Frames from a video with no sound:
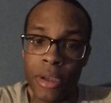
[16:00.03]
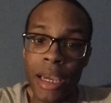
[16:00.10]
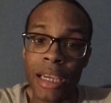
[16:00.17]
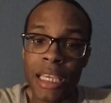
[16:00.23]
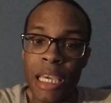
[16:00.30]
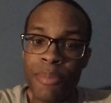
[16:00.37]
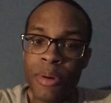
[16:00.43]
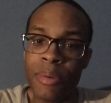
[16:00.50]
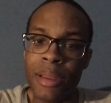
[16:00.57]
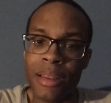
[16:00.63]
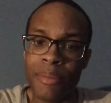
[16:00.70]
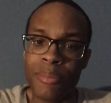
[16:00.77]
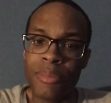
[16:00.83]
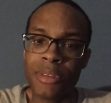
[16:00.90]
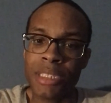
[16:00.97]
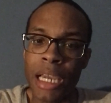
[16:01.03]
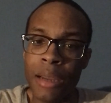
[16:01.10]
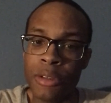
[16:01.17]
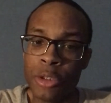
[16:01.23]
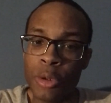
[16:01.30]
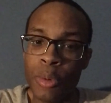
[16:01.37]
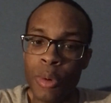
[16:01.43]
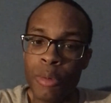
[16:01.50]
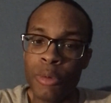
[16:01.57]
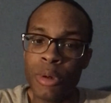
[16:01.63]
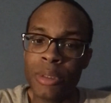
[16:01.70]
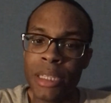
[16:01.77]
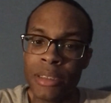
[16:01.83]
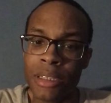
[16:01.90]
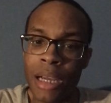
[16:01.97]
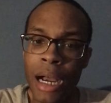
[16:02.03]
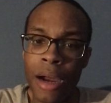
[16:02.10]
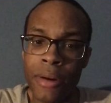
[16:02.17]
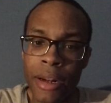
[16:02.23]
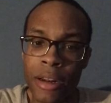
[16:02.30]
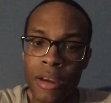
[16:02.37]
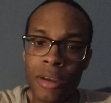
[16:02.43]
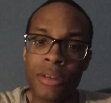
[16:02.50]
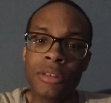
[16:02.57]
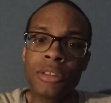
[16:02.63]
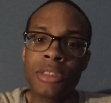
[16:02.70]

to keep him at sign to do what we did to Harnetta,